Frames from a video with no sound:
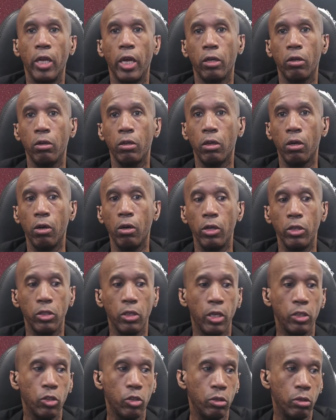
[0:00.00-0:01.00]
cause
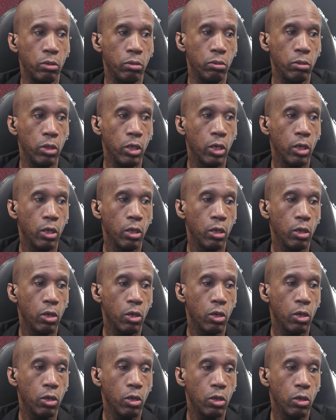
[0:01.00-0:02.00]
us to
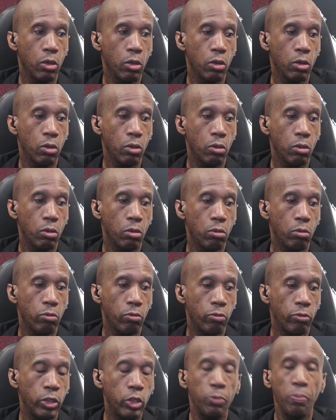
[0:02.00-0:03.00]

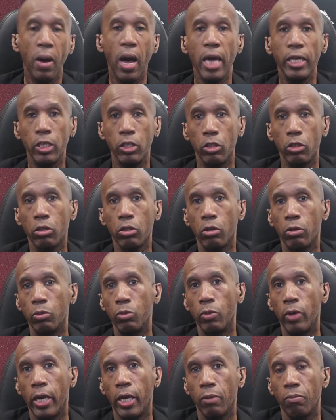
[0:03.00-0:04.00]
respond in a certain
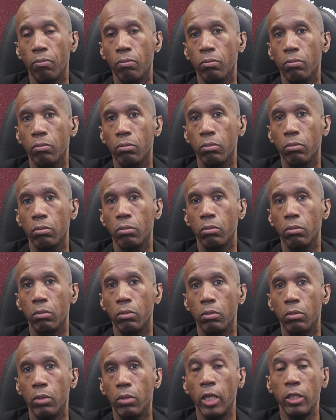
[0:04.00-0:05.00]
way.
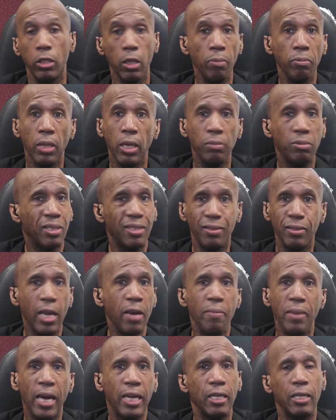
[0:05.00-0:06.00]
And sometimes they
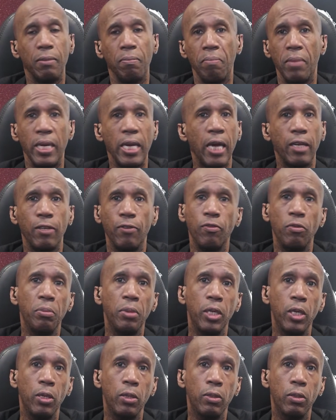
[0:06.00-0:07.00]
may not even
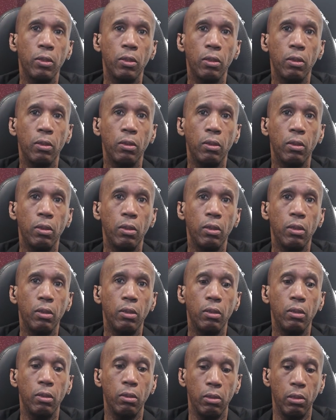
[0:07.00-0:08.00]
be
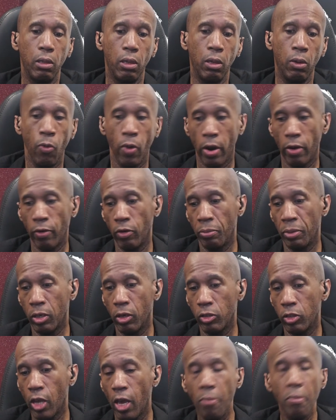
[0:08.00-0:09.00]
aware of it, because
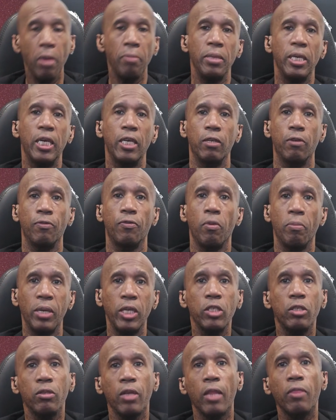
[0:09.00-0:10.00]
they may be getting
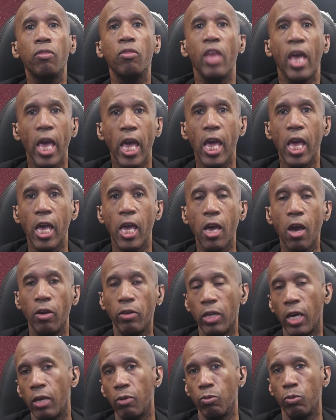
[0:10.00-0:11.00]
information that they are
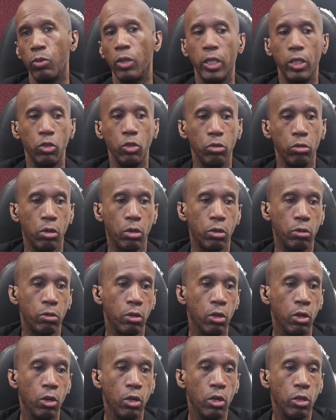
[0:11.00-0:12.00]
not willing
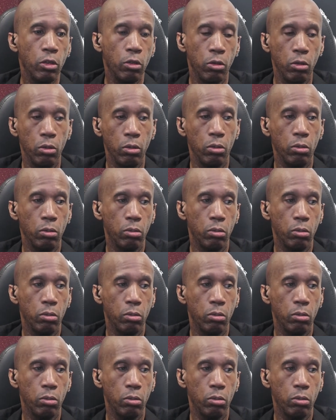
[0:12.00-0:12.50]
to